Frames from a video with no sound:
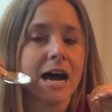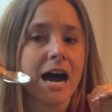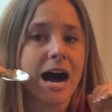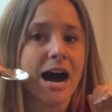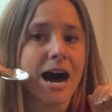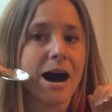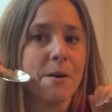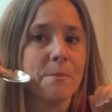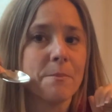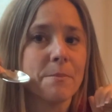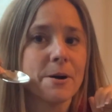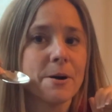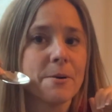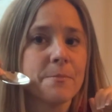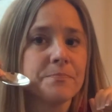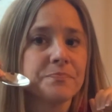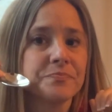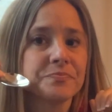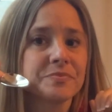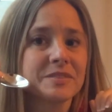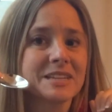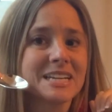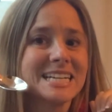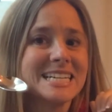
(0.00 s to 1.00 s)
up.
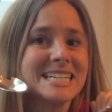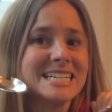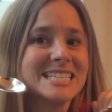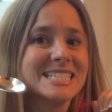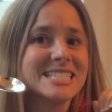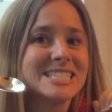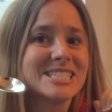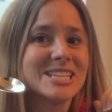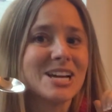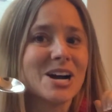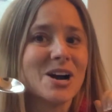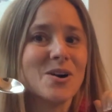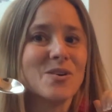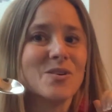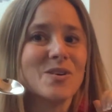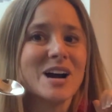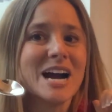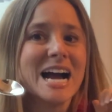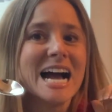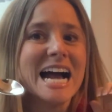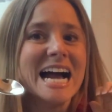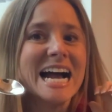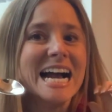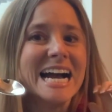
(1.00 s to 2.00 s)
So
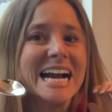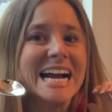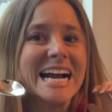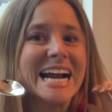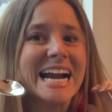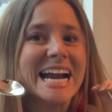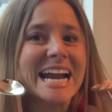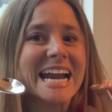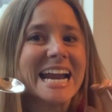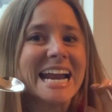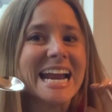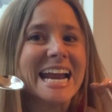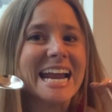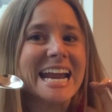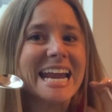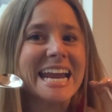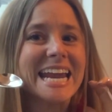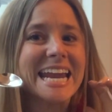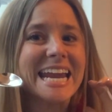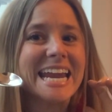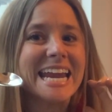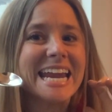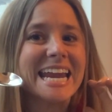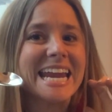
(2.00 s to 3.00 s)

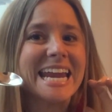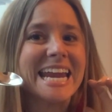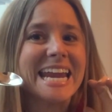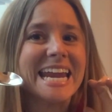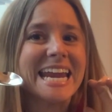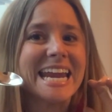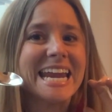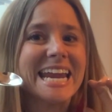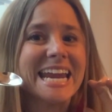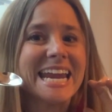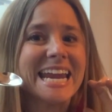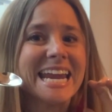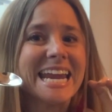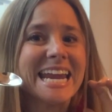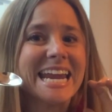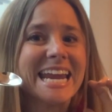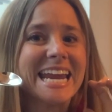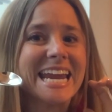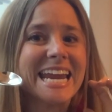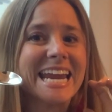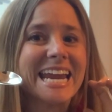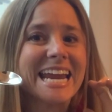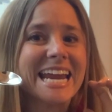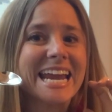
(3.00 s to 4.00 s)

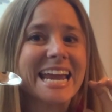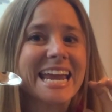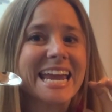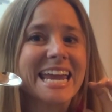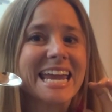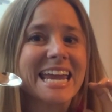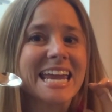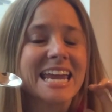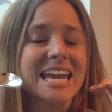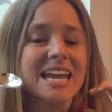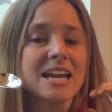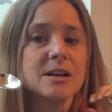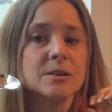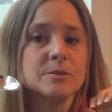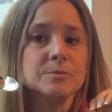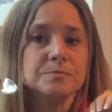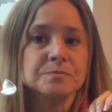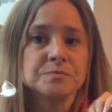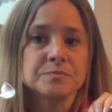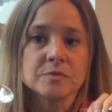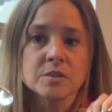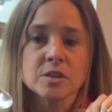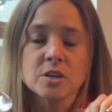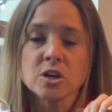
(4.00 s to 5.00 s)
E.
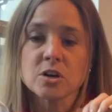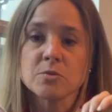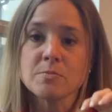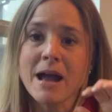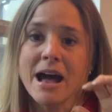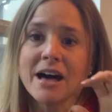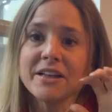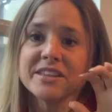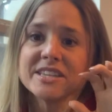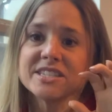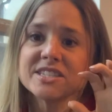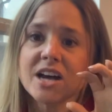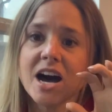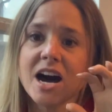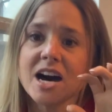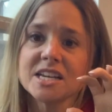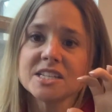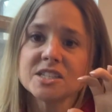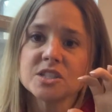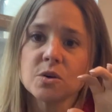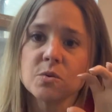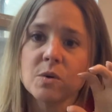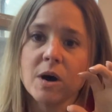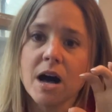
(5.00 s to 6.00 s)
Your mouth is
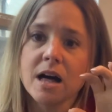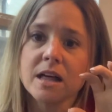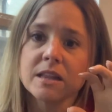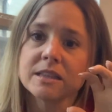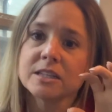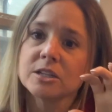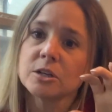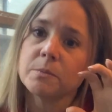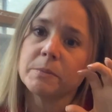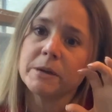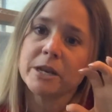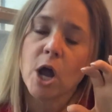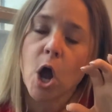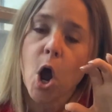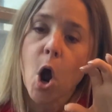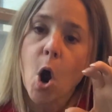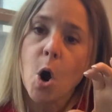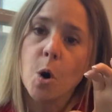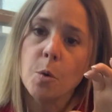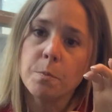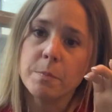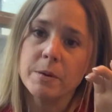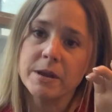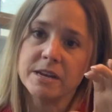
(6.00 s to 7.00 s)
also a little bit
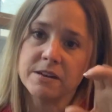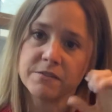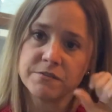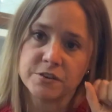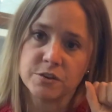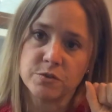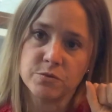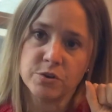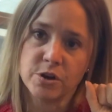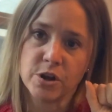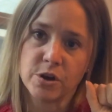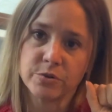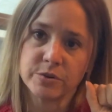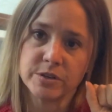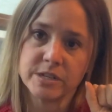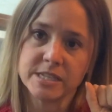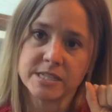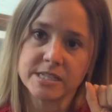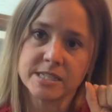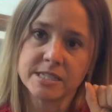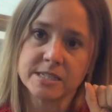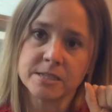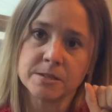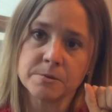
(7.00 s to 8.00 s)
open if you
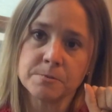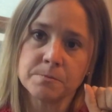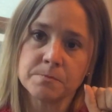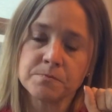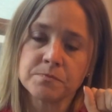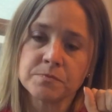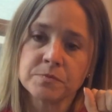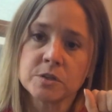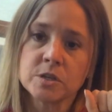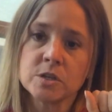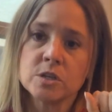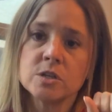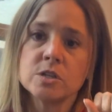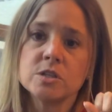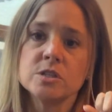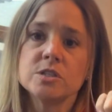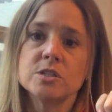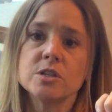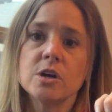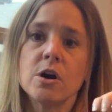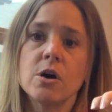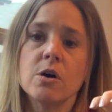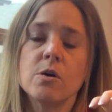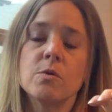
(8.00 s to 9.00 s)
notice.
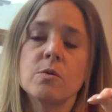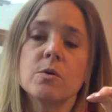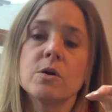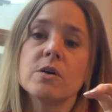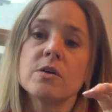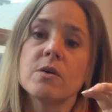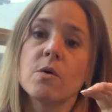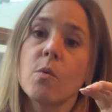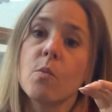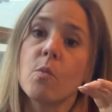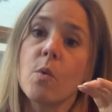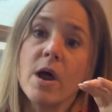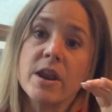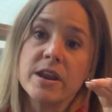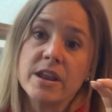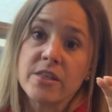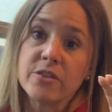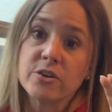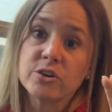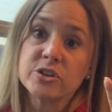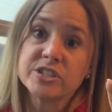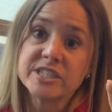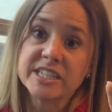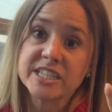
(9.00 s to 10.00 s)
So
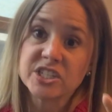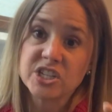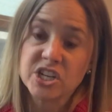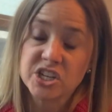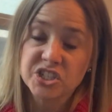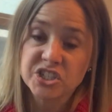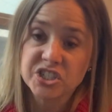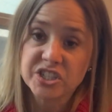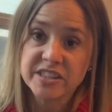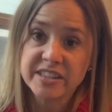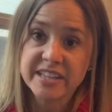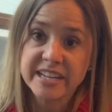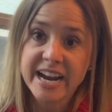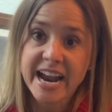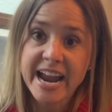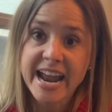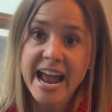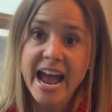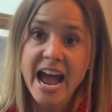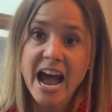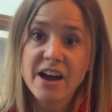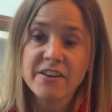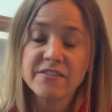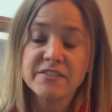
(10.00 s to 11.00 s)
another suggestion that I
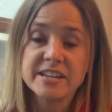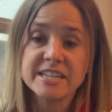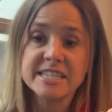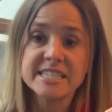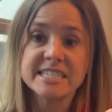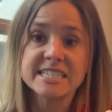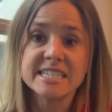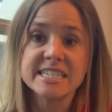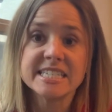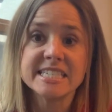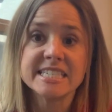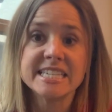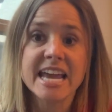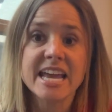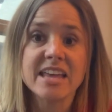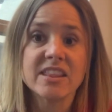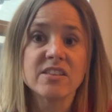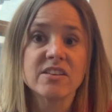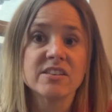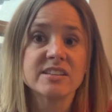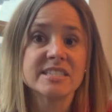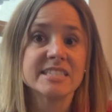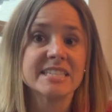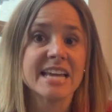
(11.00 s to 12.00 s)
have is to say
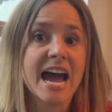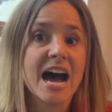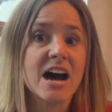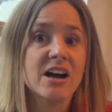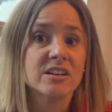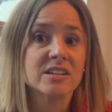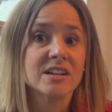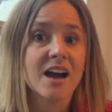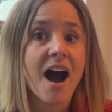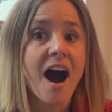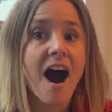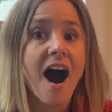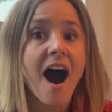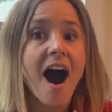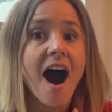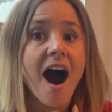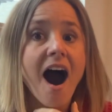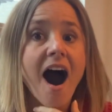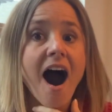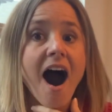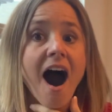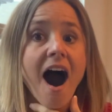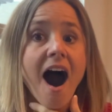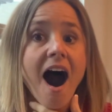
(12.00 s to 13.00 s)
the sound
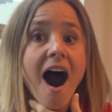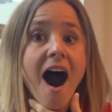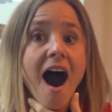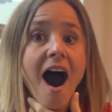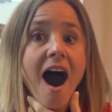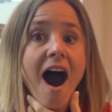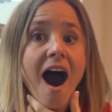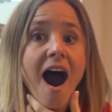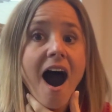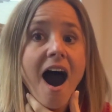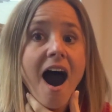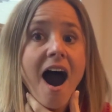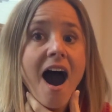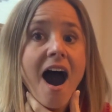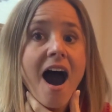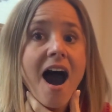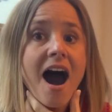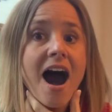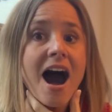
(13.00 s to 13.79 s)
ah,